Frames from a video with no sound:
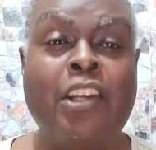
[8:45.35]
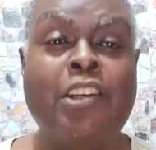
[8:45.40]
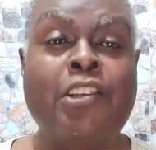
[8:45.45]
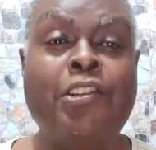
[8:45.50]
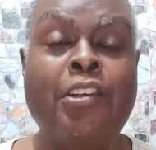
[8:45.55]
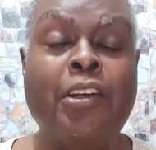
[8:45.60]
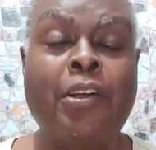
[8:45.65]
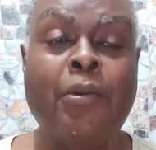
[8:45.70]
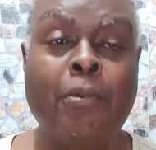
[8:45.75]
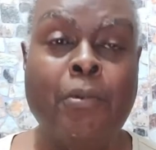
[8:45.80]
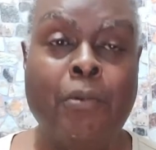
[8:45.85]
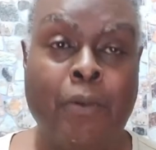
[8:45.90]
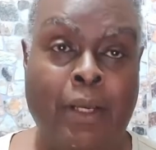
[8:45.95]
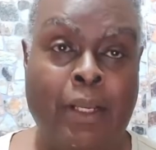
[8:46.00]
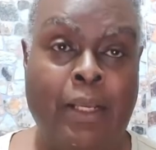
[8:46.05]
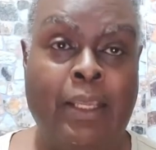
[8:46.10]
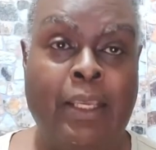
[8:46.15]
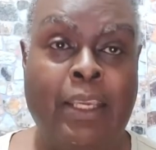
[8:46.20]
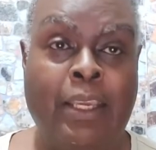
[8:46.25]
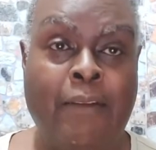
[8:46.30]
should
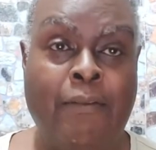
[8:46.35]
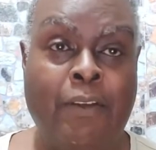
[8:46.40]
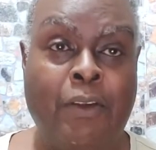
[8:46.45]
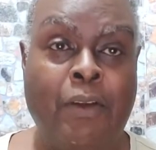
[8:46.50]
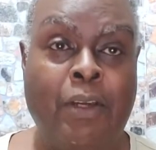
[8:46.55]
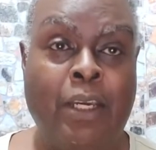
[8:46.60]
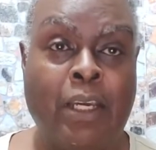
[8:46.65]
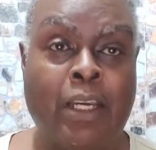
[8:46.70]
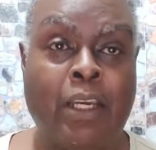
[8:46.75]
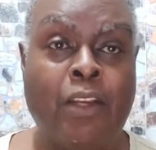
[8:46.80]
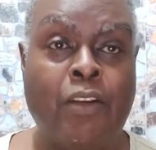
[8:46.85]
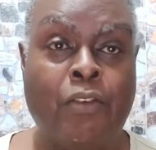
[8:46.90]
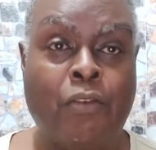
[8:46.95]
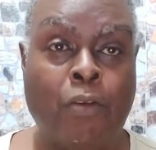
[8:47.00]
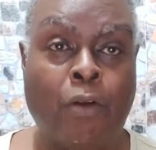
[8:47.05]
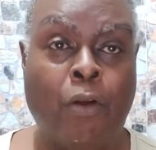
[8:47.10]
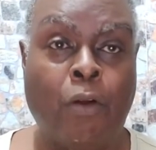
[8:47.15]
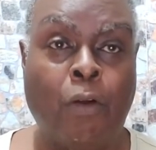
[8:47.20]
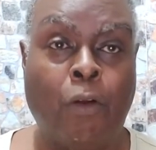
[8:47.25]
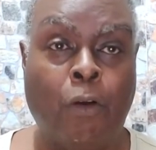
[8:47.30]
really give you good
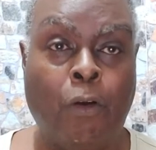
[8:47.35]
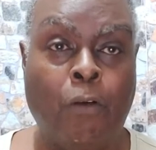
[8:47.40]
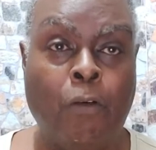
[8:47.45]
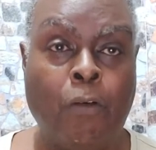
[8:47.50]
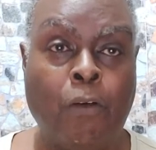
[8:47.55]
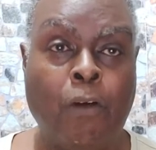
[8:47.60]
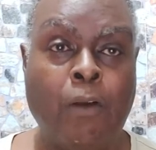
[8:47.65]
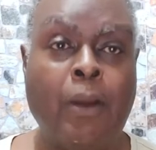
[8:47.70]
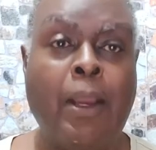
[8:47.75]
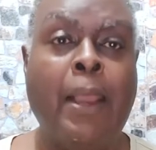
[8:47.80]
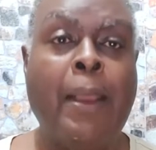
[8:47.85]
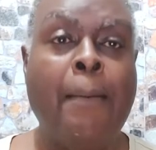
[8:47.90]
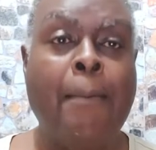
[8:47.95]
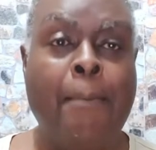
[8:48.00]
control over